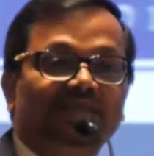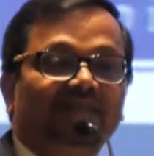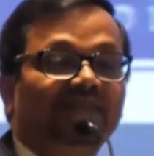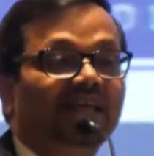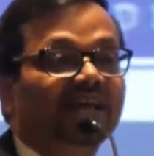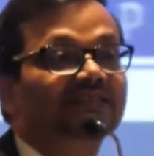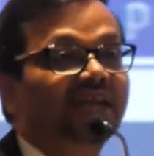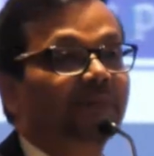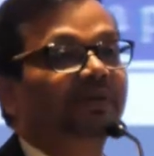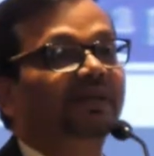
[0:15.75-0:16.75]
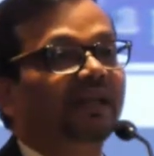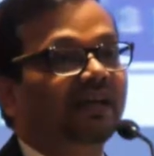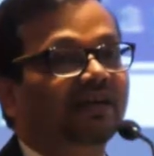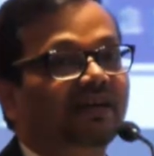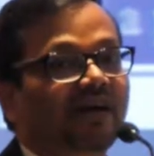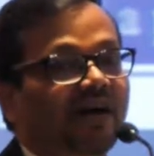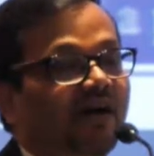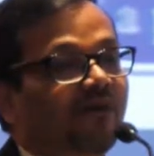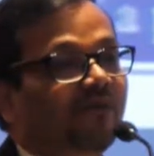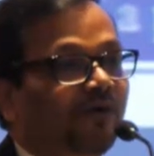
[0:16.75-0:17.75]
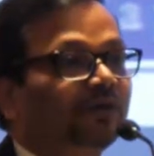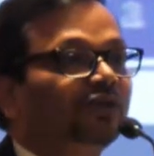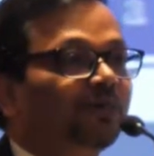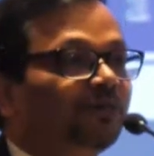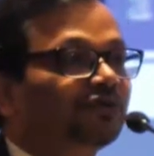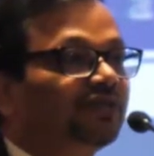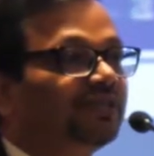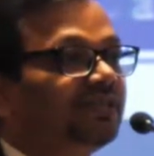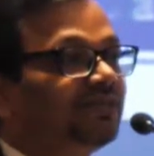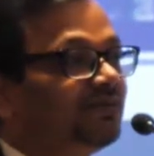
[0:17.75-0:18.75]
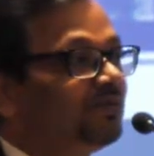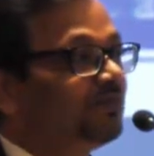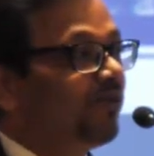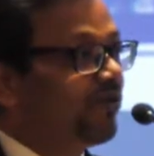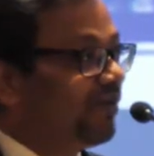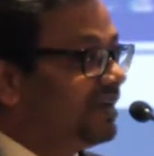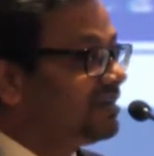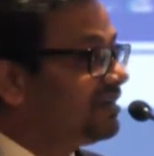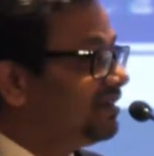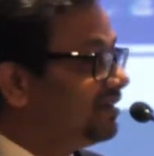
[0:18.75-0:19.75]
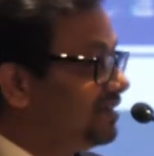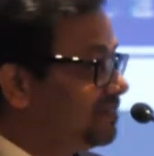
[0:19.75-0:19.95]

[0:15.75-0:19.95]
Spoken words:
and thanks, Capital Link, for the opportunity to moderate this